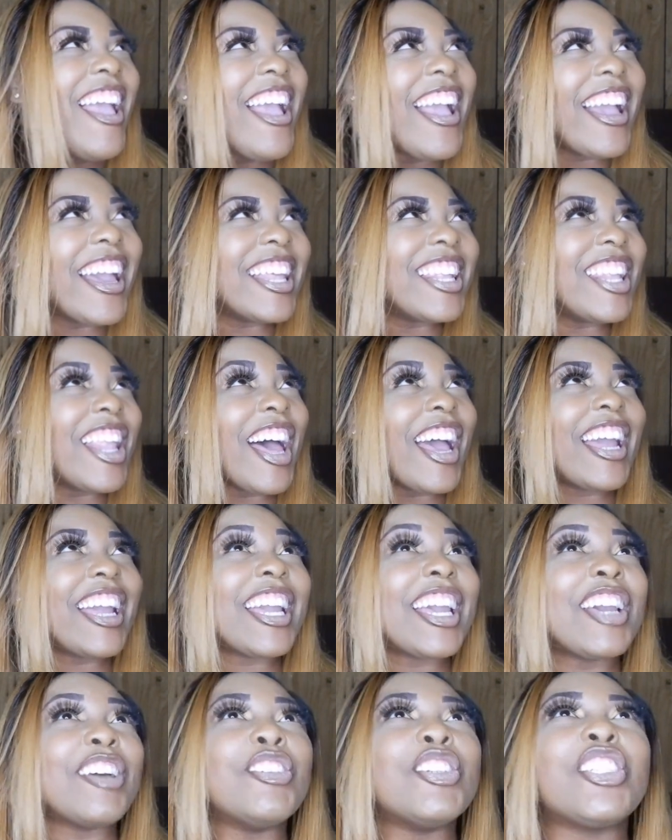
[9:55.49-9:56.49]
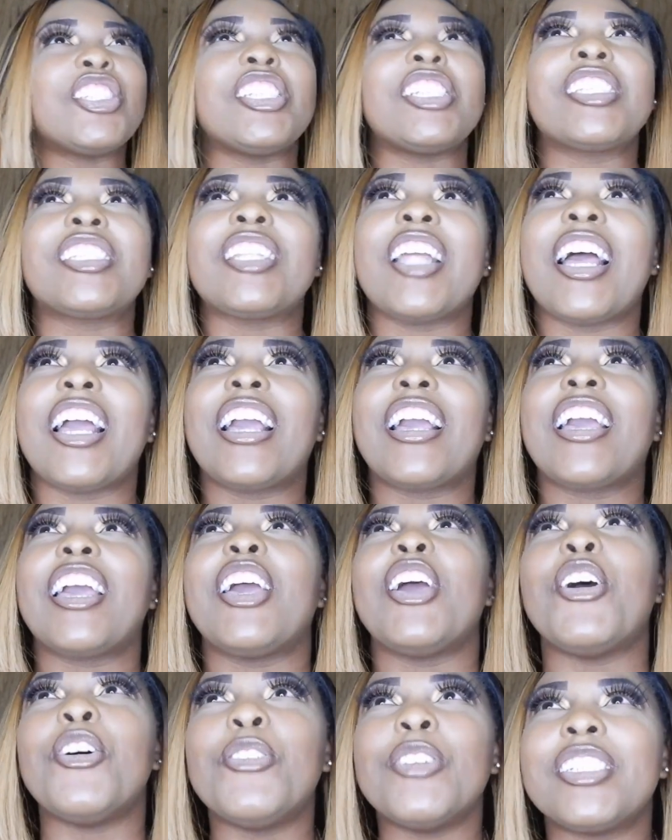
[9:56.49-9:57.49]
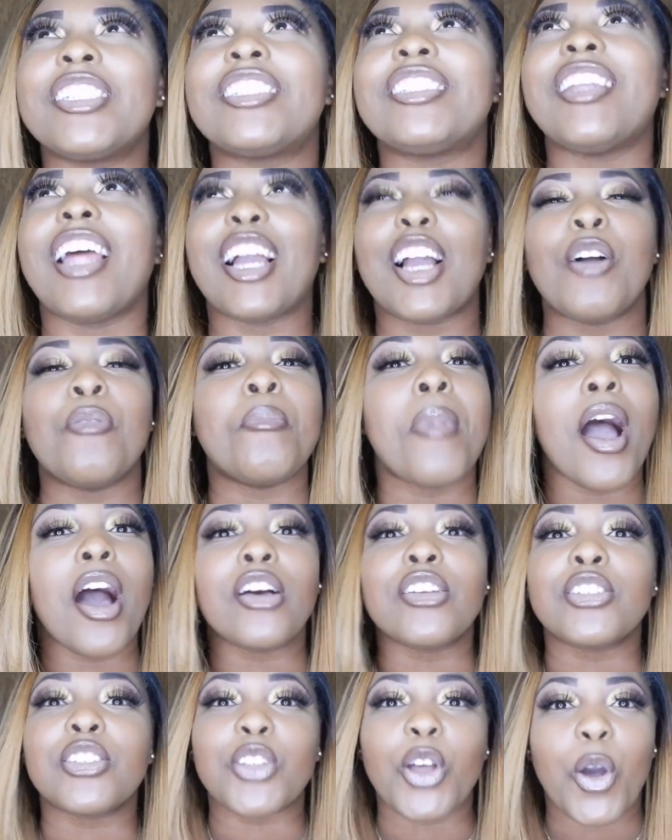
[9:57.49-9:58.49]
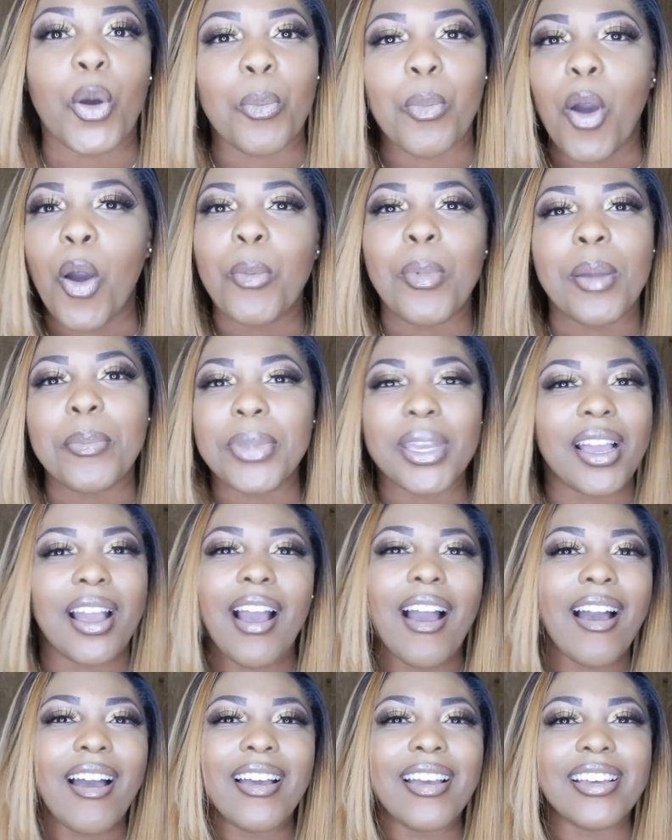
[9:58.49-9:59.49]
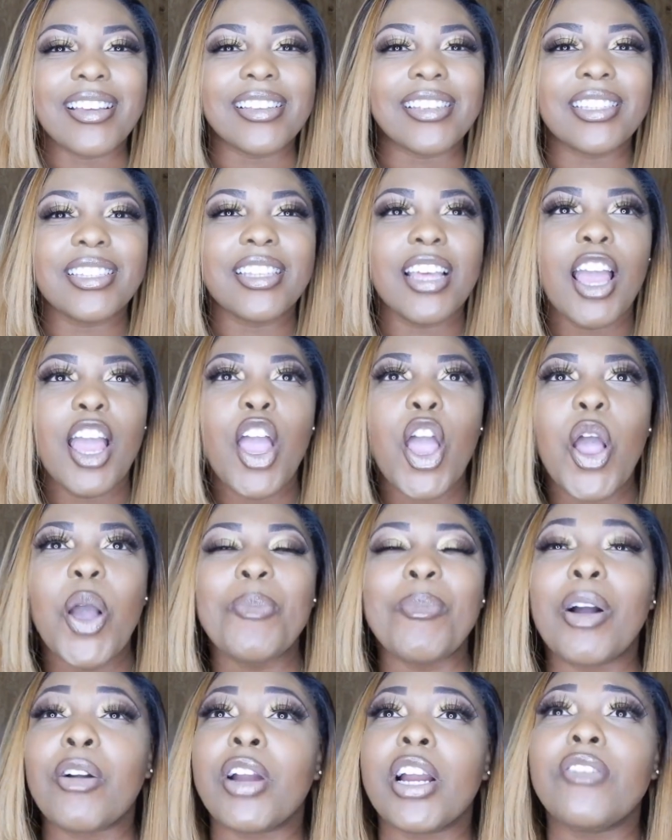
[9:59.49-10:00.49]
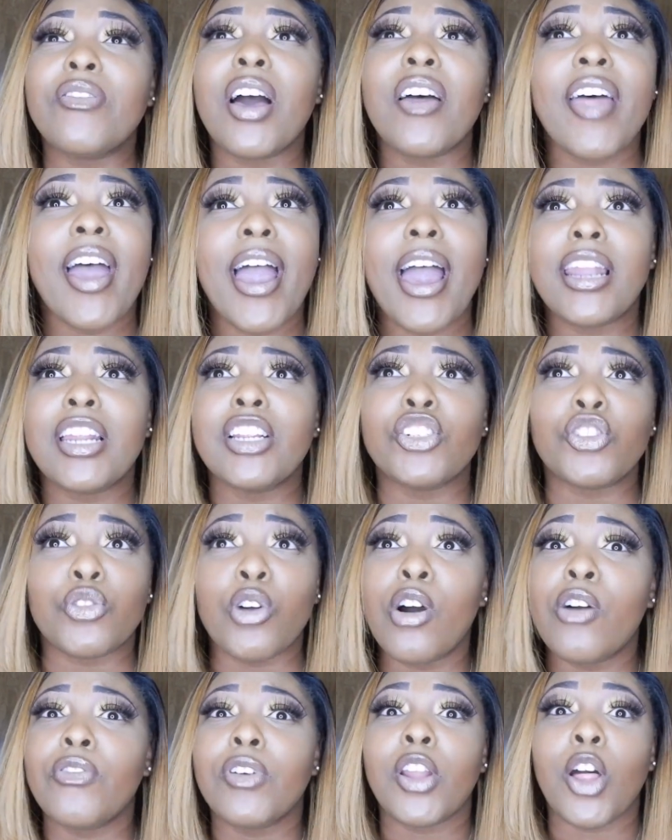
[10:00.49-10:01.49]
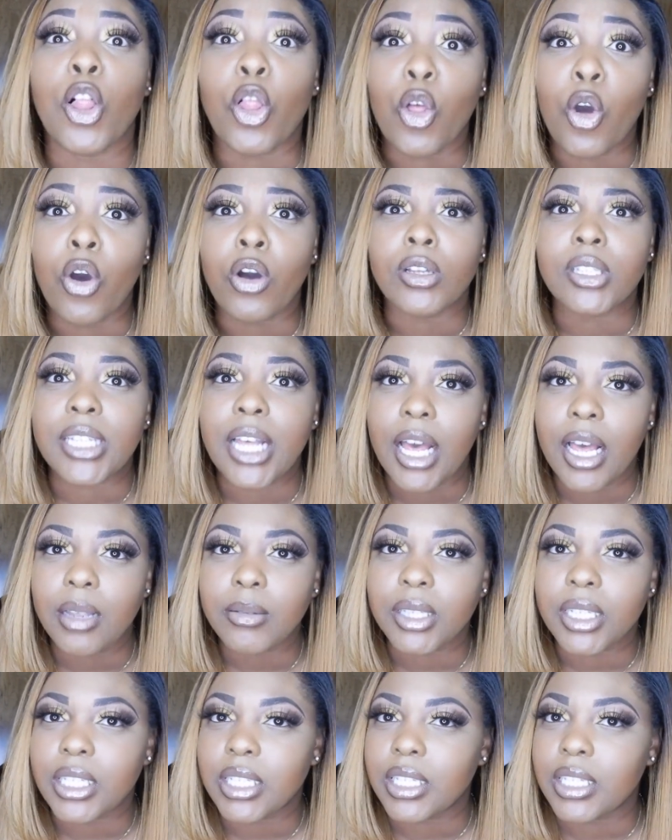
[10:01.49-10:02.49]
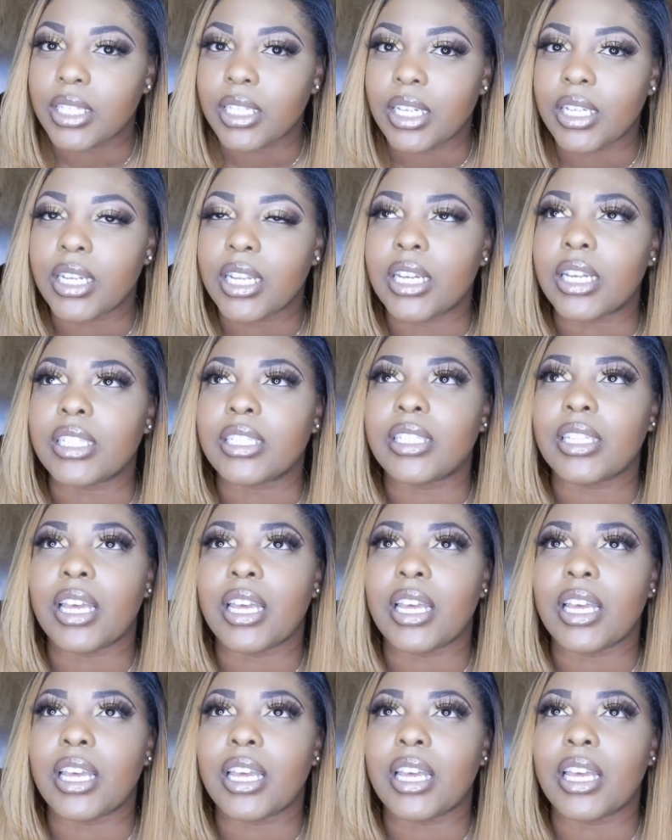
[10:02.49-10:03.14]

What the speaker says: And like, it was like a milestone moment, because my grandfather hadn't drove in a long time since his sickness,